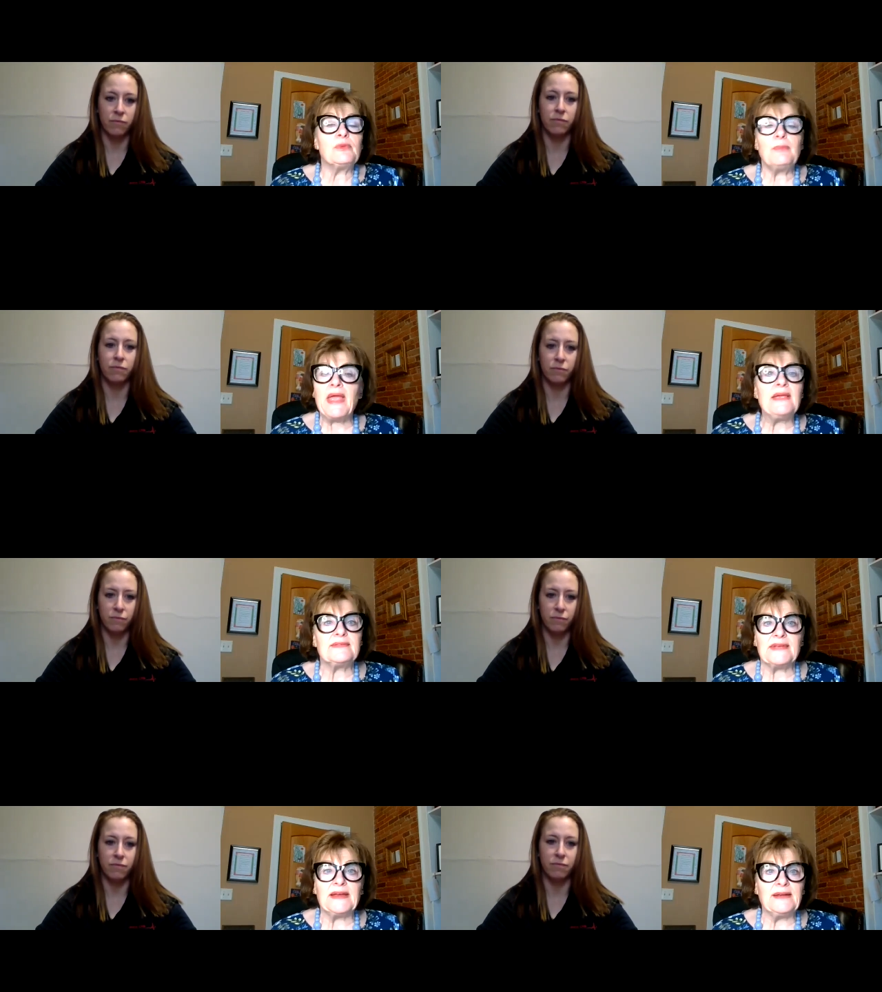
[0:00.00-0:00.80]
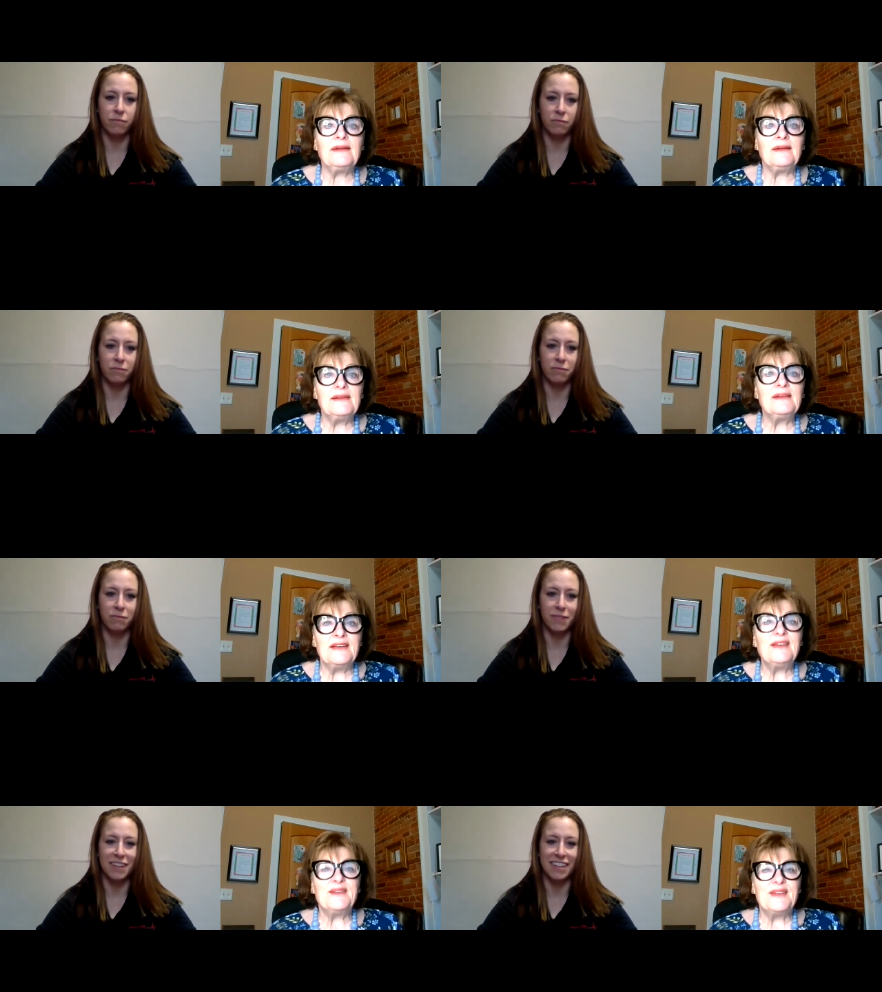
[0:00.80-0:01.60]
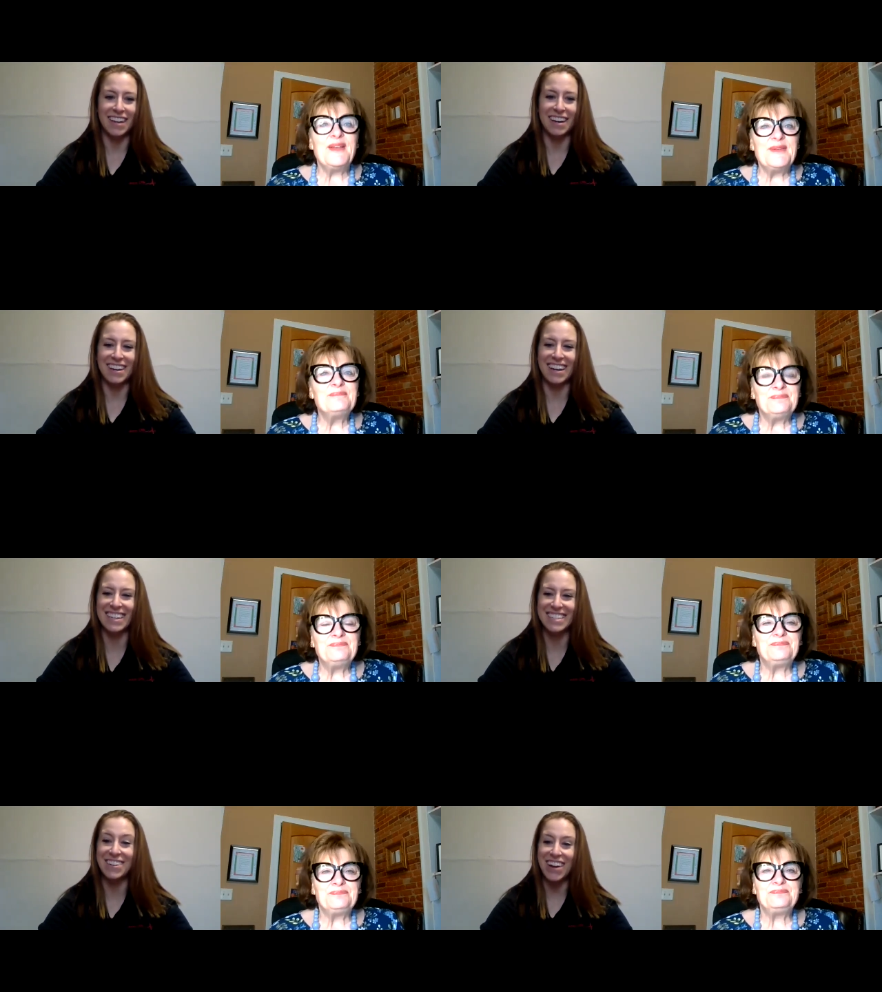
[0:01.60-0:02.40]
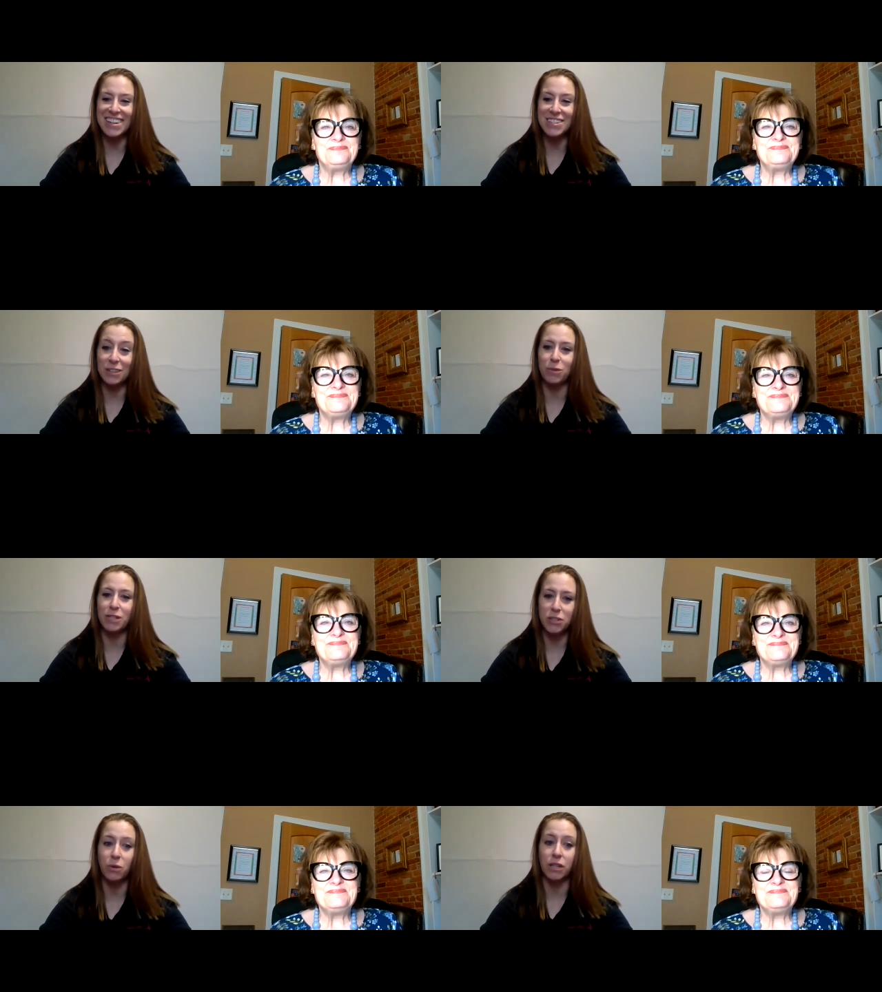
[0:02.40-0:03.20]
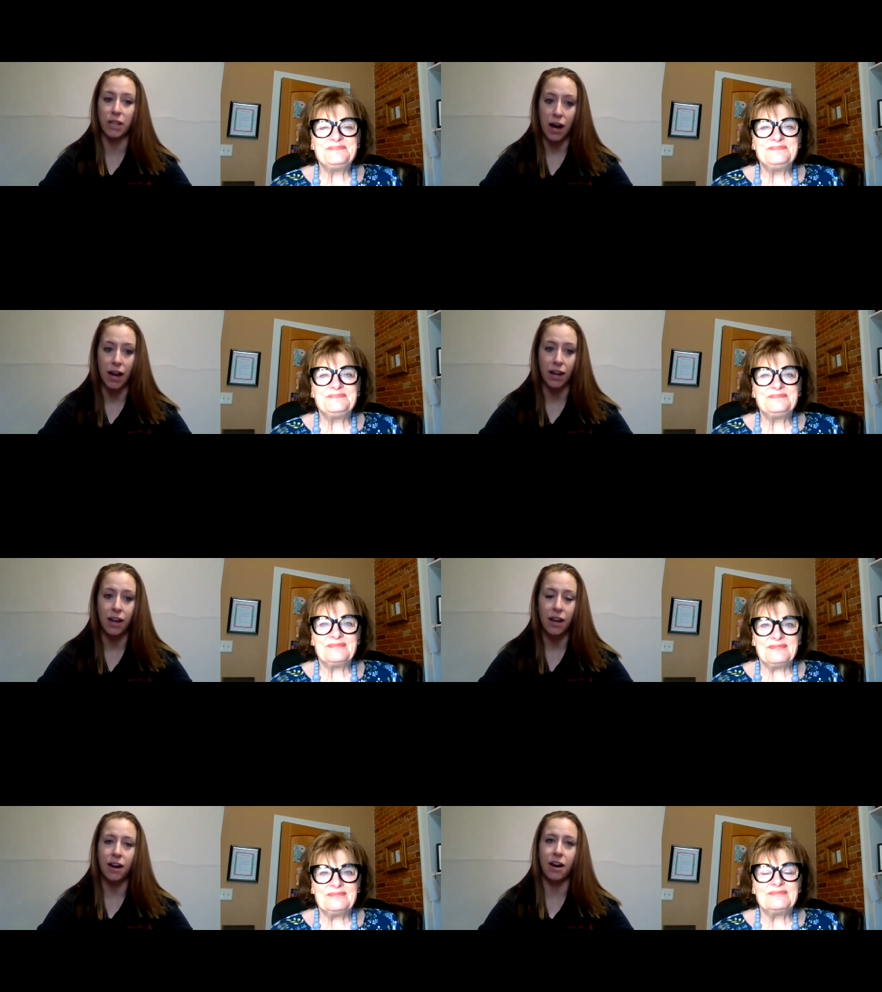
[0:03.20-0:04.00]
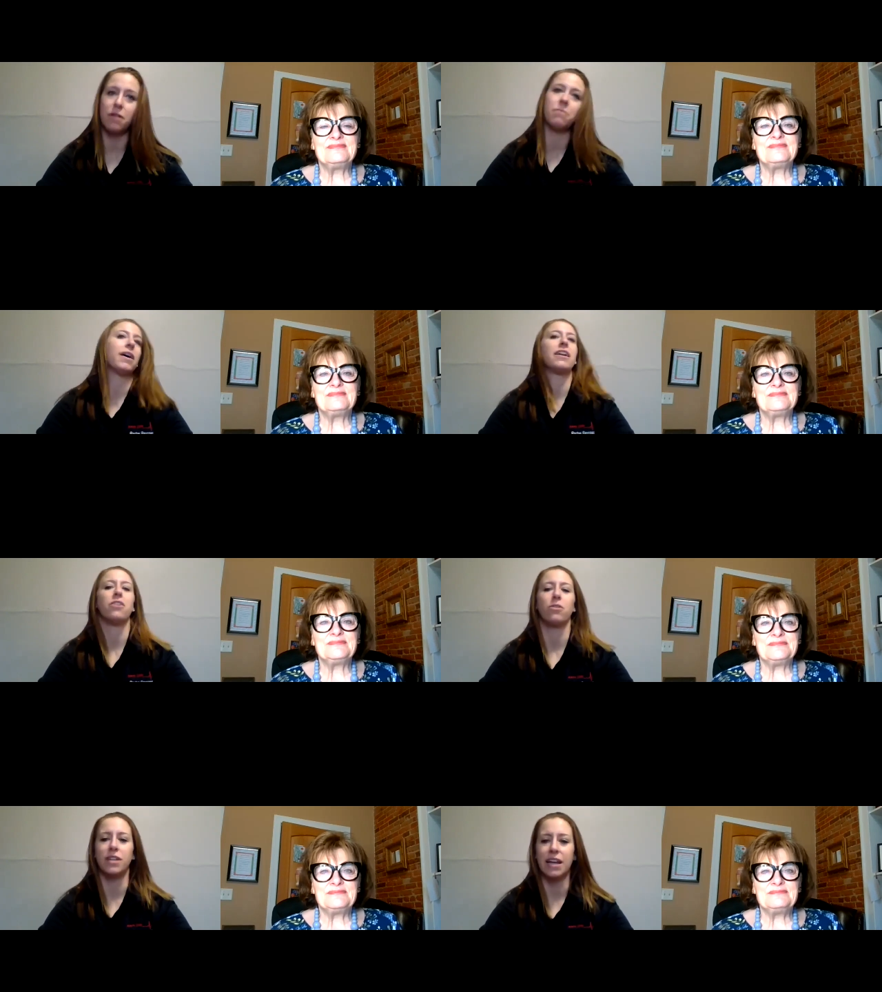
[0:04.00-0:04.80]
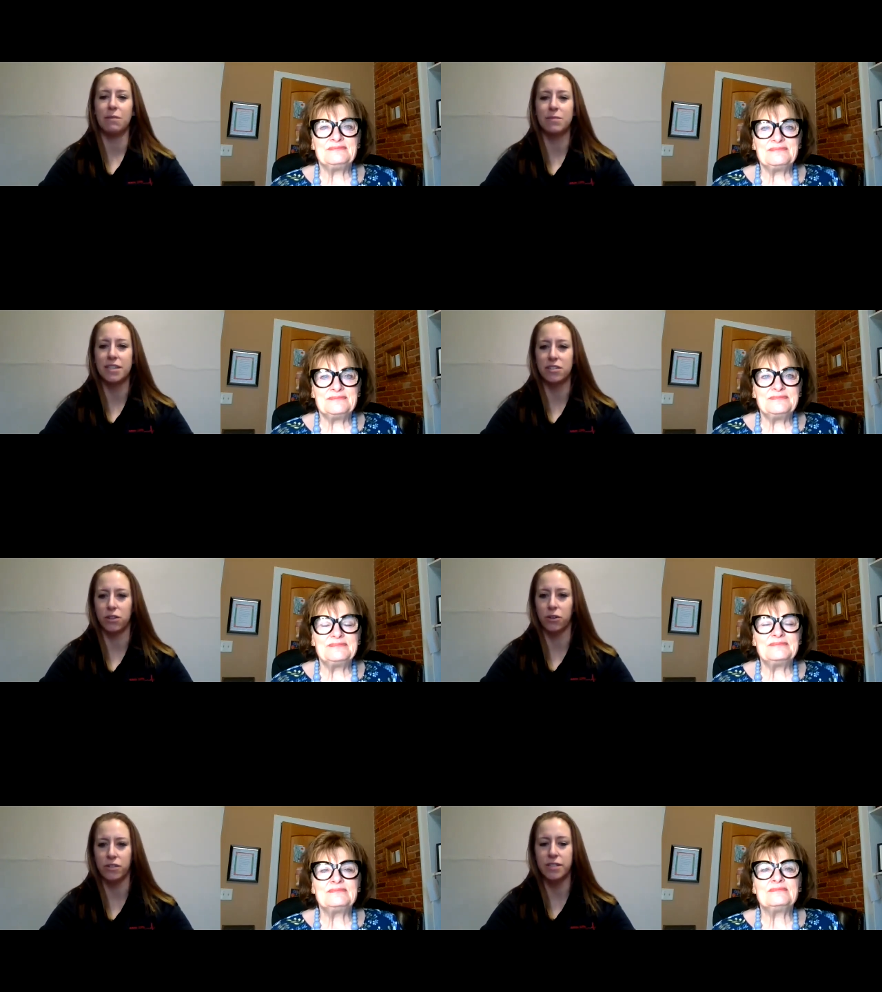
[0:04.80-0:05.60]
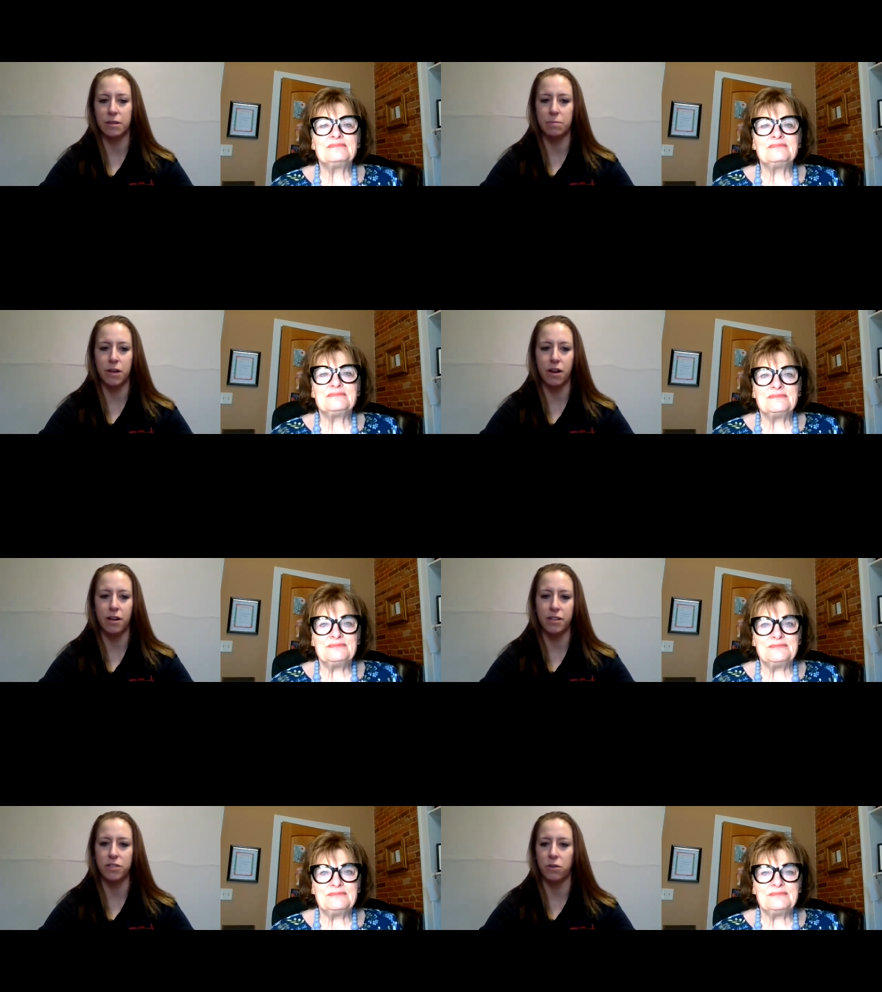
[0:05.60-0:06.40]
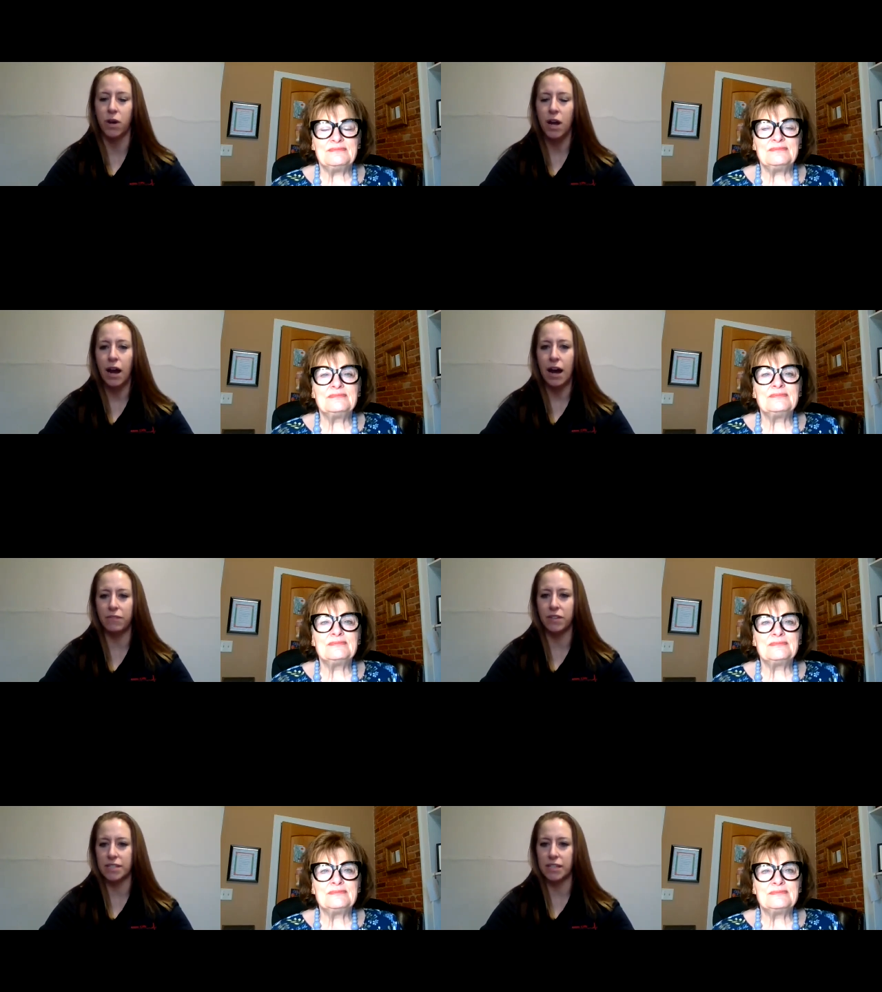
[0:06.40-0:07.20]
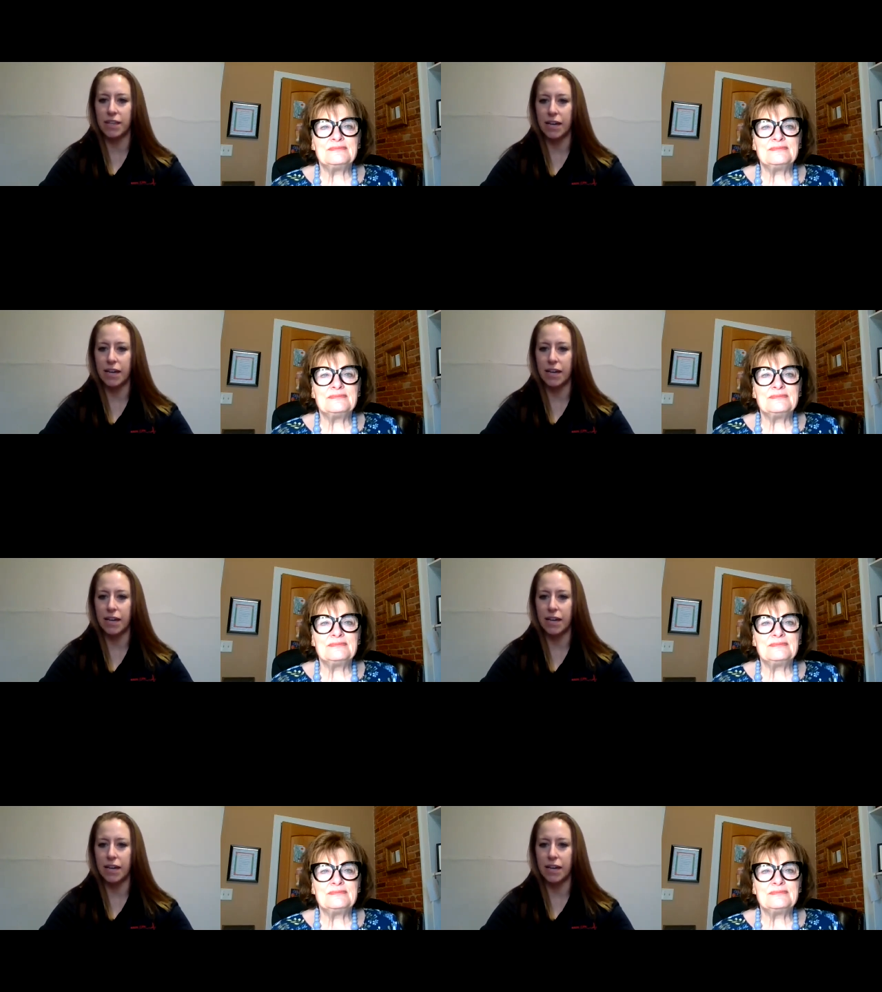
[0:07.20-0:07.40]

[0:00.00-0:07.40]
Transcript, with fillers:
Speaker 1: it's amazing.
Speaker 2: Yeah, so actually we do a lot. Um, I know the name says Learn C P R, and so obviously